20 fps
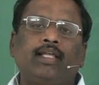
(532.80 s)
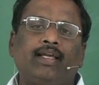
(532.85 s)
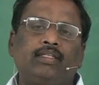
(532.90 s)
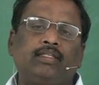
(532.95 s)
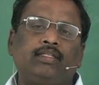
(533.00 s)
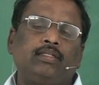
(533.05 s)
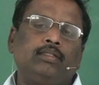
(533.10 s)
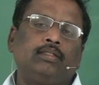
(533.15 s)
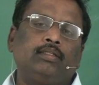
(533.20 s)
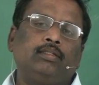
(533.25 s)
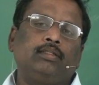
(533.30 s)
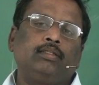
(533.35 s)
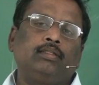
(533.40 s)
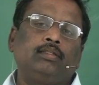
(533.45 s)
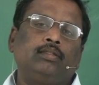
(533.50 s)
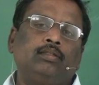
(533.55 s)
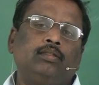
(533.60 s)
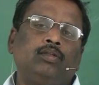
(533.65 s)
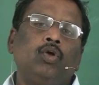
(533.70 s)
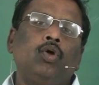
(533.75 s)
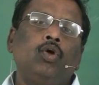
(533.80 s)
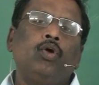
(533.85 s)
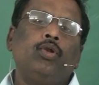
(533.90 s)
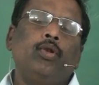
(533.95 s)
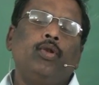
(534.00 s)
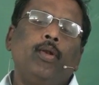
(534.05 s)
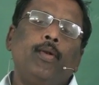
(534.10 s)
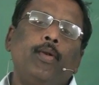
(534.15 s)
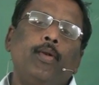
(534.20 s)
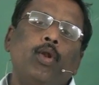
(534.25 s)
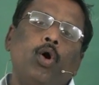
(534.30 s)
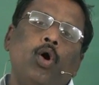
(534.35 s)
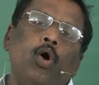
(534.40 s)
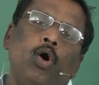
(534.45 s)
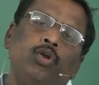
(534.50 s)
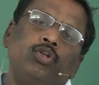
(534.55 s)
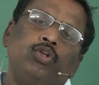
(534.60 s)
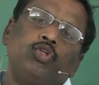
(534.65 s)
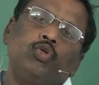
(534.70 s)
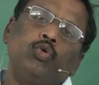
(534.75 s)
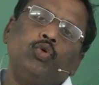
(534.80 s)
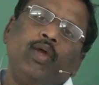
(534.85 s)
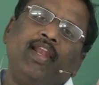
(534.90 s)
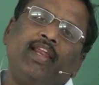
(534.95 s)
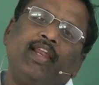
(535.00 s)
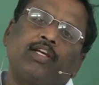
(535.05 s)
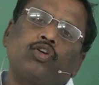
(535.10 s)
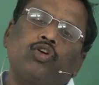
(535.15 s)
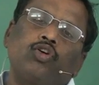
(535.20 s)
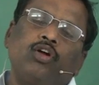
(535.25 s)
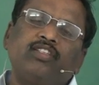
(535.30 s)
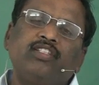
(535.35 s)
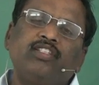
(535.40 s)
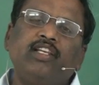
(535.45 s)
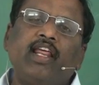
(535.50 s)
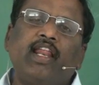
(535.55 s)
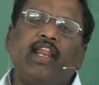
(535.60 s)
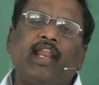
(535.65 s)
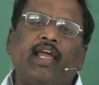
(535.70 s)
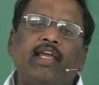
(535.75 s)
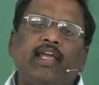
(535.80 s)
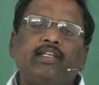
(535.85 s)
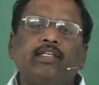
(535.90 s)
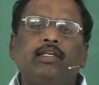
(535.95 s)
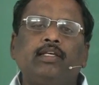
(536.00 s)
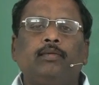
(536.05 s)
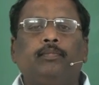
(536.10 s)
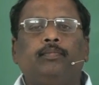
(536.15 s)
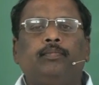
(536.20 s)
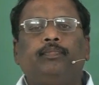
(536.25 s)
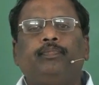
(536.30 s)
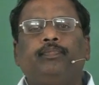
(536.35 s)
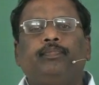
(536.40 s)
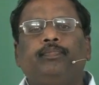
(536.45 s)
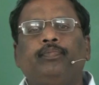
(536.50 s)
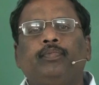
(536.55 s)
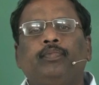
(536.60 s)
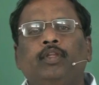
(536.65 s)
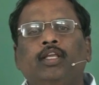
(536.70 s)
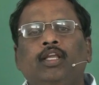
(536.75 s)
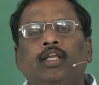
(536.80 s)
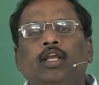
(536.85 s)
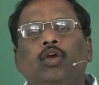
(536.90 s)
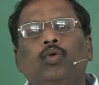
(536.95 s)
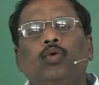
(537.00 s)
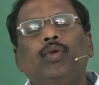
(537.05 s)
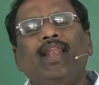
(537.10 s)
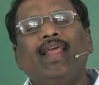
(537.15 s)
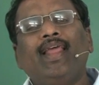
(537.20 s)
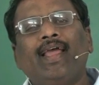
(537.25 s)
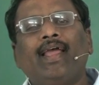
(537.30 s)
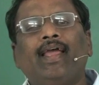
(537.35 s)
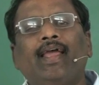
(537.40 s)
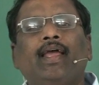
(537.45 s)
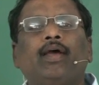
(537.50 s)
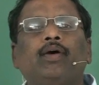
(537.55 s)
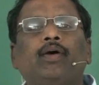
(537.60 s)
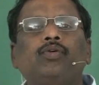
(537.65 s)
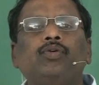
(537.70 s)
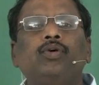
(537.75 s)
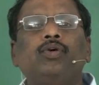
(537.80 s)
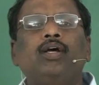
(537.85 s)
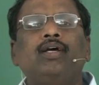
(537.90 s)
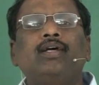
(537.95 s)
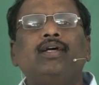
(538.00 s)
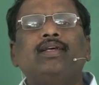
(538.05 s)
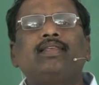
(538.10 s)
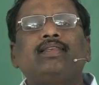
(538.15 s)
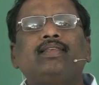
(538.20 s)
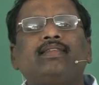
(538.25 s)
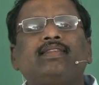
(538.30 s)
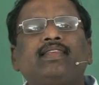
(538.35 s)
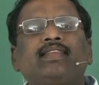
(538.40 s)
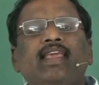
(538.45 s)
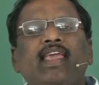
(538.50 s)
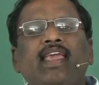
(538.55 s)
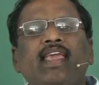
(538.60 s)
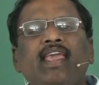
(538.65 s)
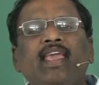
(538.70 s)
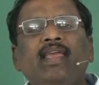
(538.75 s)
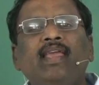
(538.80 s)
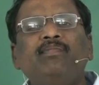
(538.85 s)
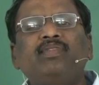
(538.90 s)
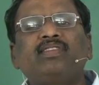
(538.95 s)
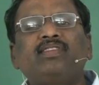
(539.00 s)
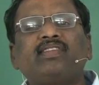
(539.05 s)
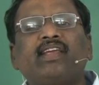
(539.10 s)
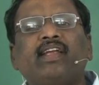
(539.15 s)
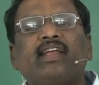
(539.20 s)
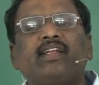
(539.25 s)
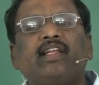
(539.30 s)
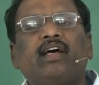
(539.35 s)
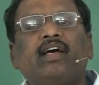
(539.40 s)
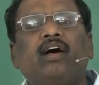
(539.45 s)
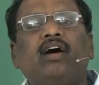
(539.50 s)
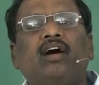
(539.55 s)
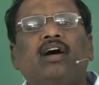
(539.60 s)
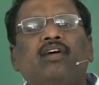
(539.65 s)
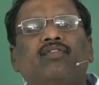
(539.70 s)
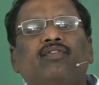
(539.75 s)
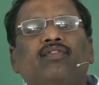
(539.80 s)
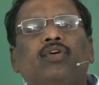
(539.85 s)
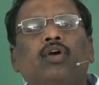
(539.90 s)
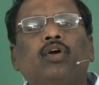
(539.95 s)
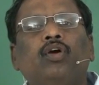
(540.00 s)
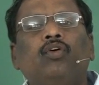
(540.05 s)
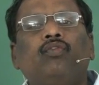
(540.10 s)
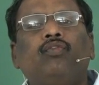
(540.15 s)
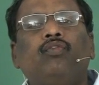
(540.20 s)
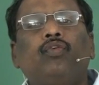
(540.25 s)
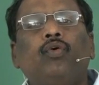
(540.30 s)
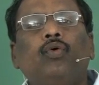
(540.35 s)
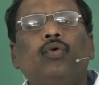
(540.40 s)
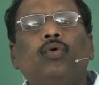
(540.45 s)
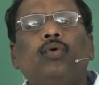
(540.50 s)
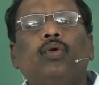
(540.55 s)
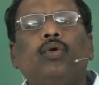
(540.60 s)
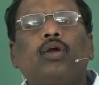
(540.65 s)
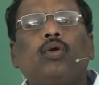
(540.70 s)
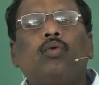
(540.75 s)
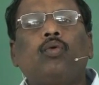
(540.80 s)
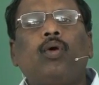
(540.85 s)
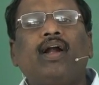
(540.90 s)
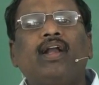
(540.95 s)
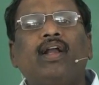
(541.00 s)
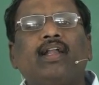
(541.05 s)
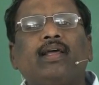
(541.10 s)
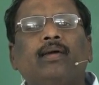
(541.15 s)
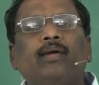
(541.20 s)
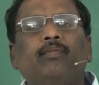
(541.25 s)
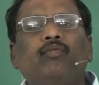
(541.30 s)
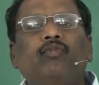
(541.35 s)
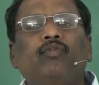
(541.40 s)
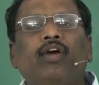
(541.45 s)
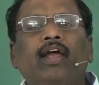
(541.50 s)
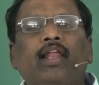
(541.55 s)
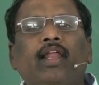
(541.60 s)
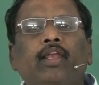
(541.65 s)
that no 2 electrons in an atom will have same set of 4 quantum